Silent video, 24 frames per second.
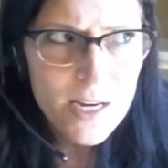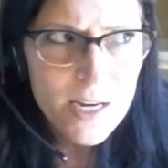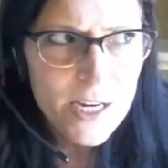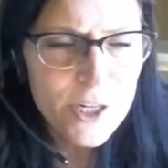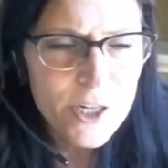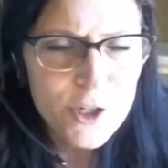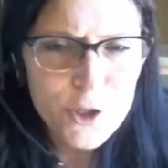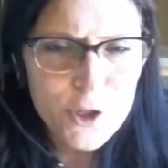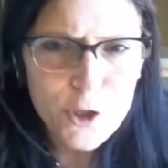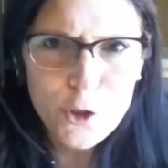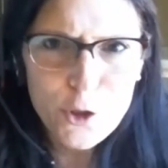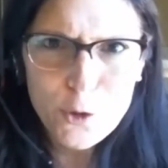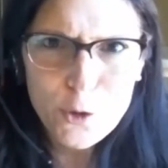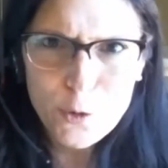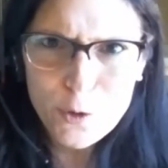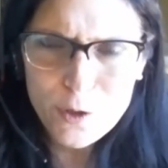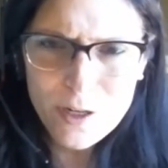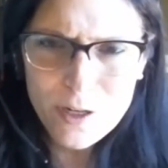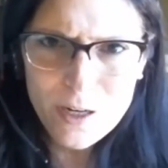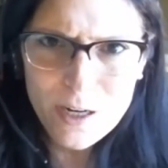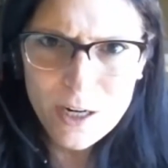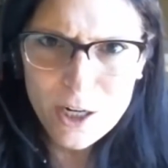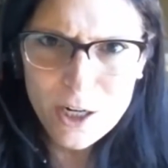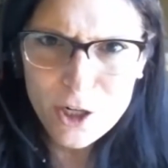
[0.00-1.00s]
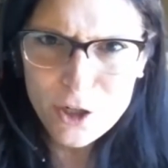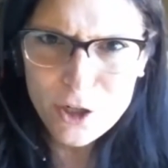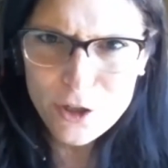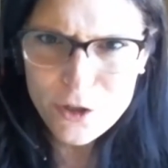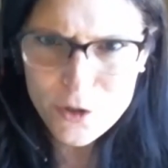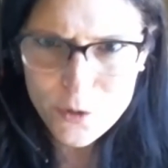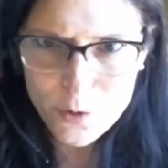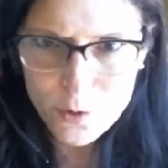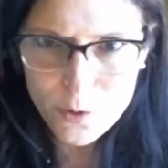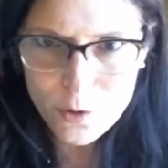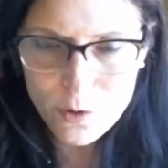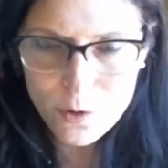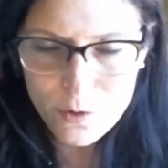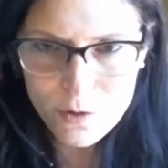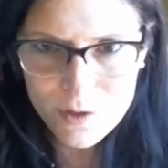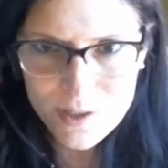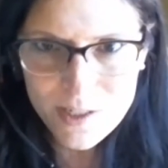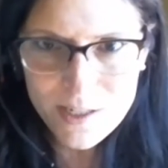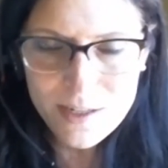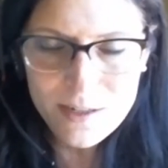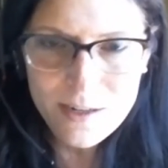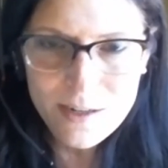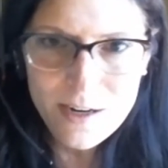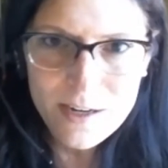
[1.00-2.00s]
internal controls
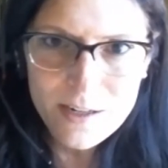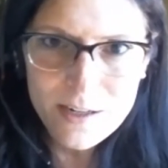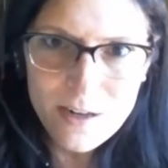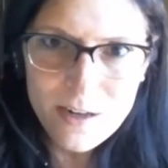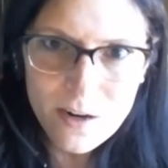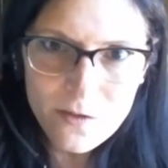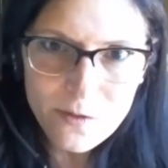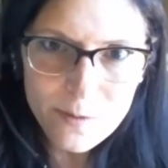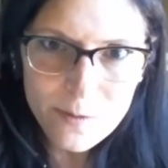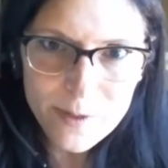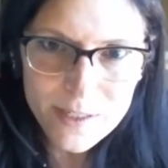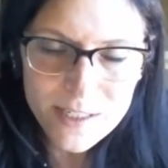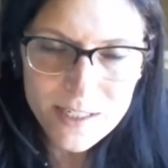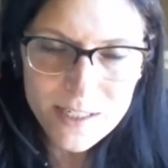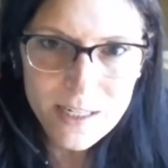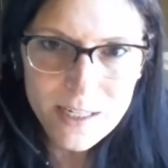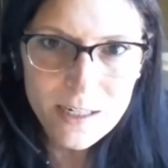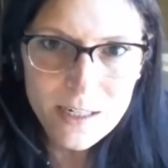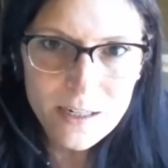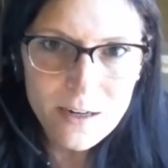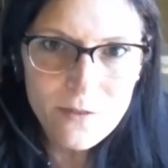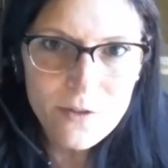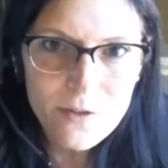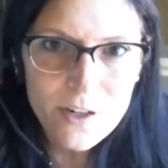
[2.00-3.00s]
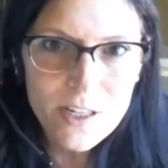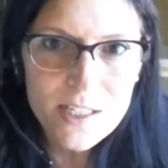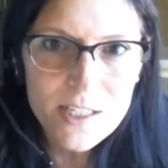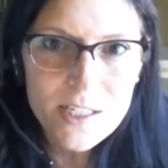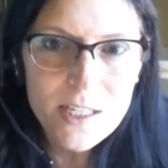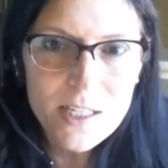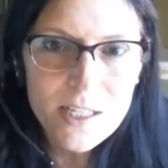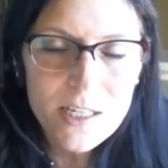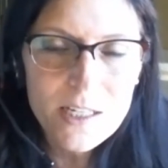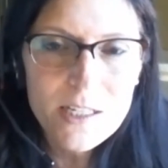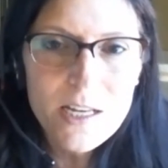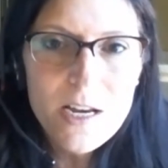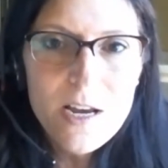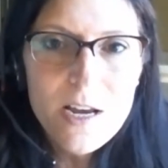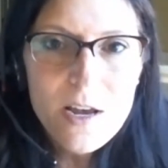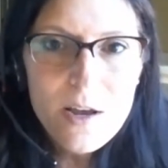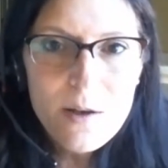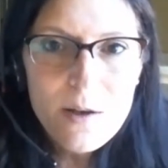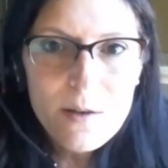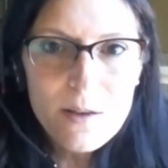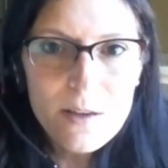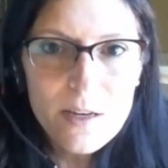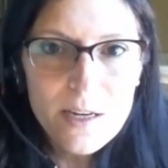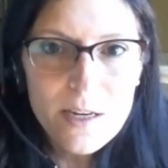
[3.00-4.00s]
and governance things.
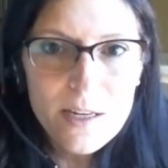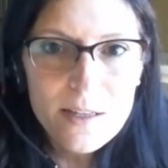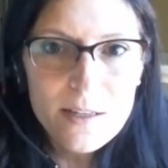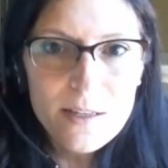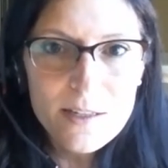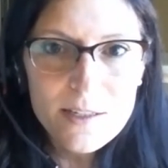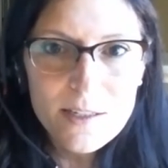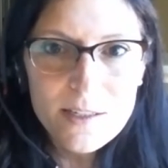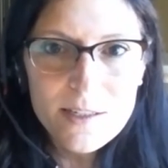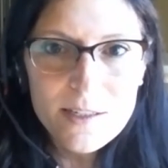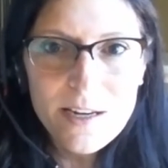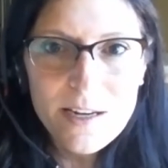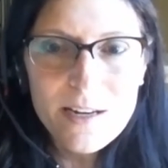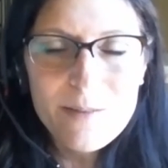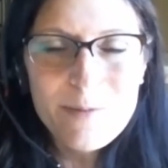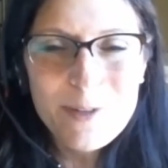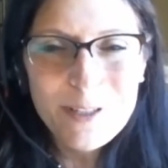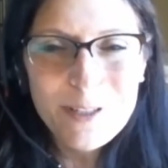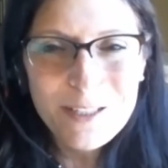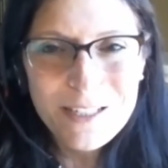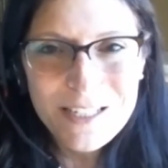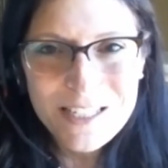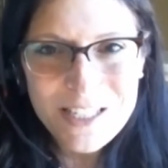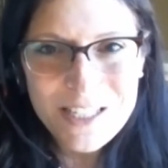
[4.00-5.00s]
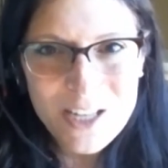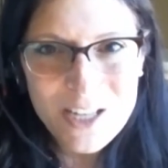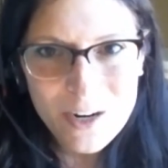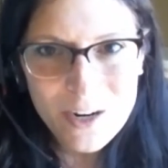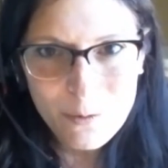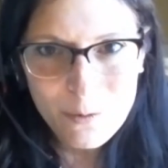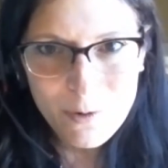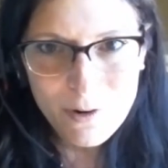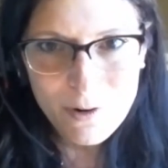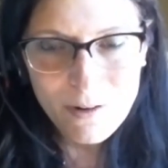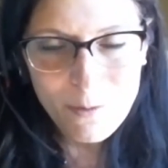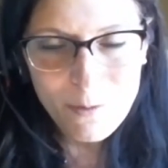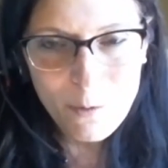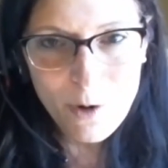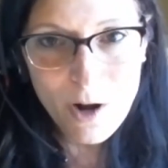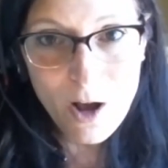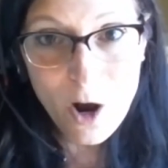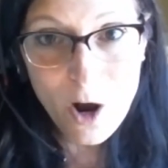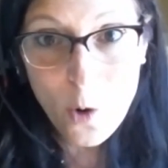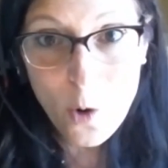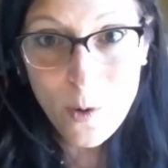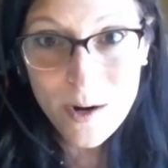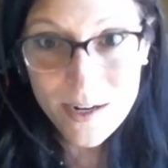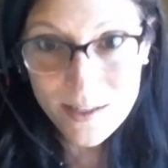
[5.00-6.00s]
In the sustainability side, we're
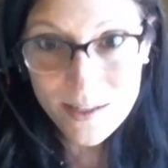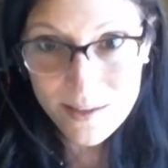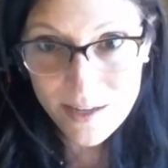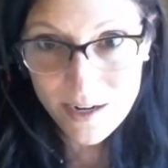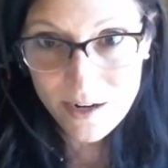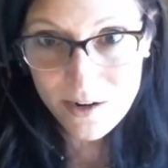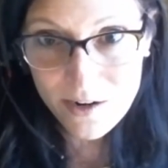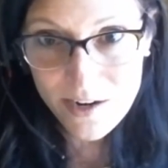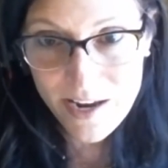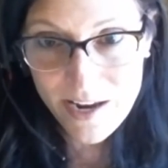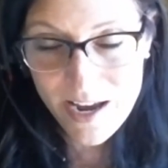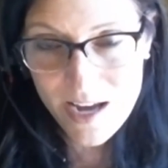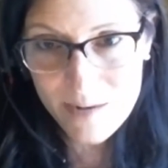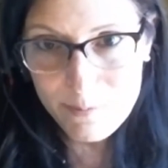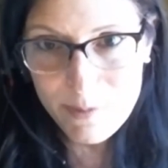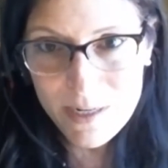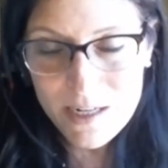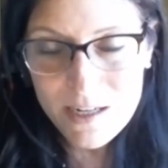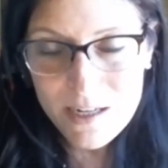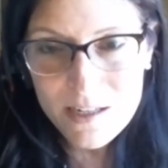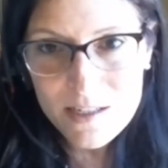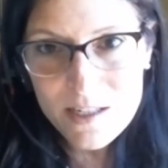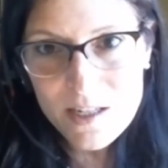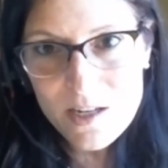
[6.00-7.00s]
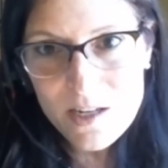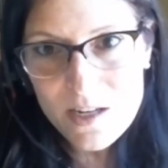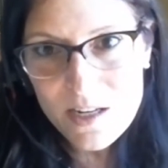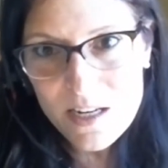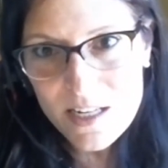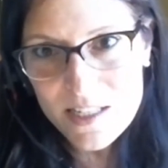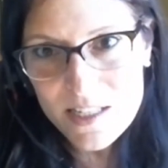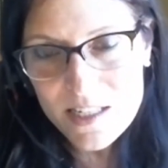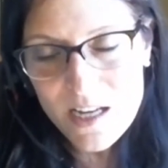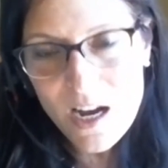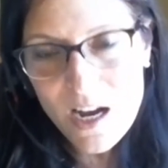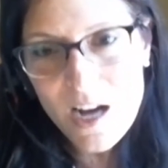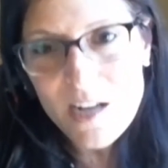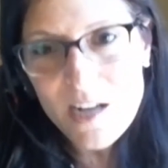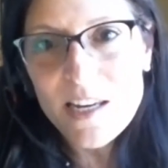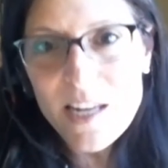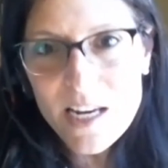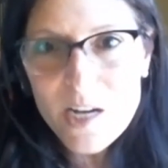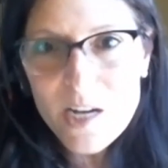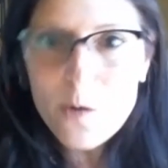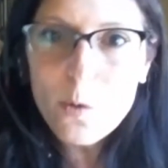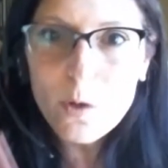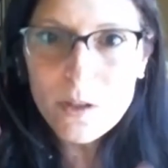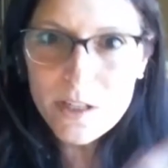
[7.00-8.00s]
not quite there yet, because it's
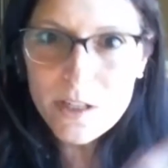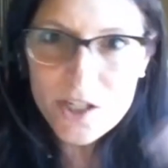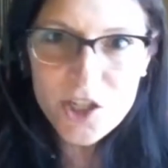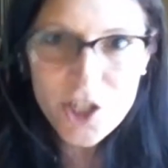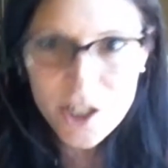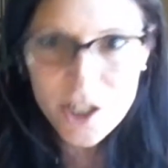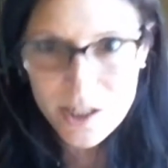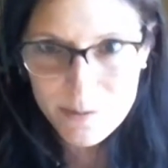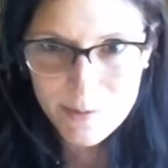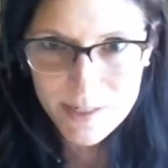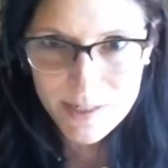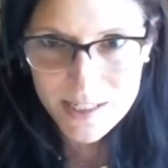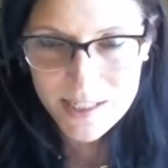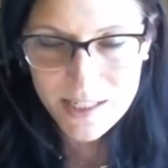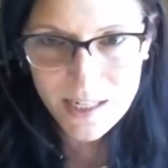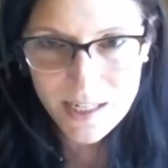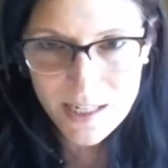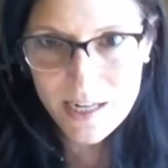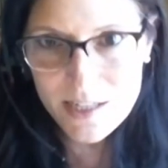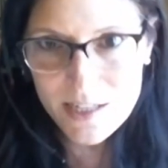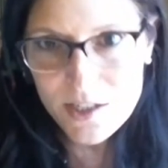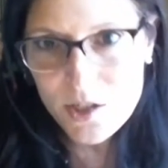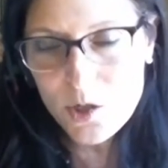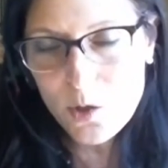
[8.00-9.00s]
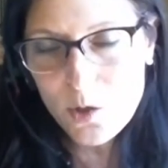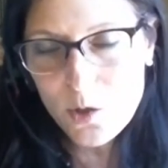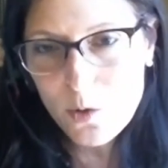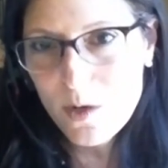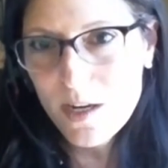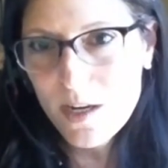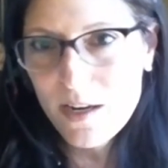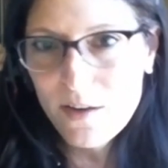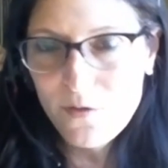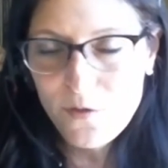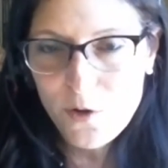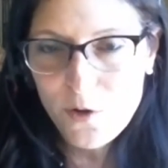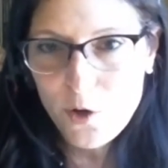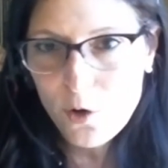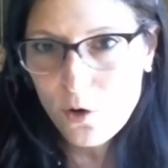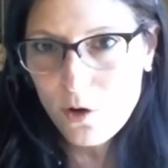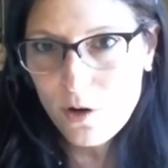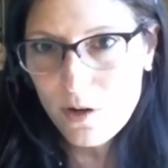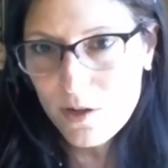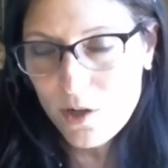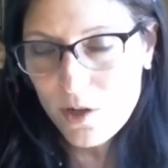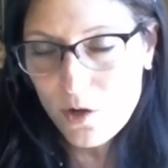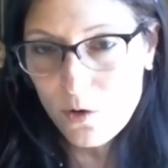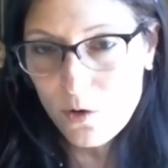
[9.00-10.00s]
unequal legitimacy. And so if you're,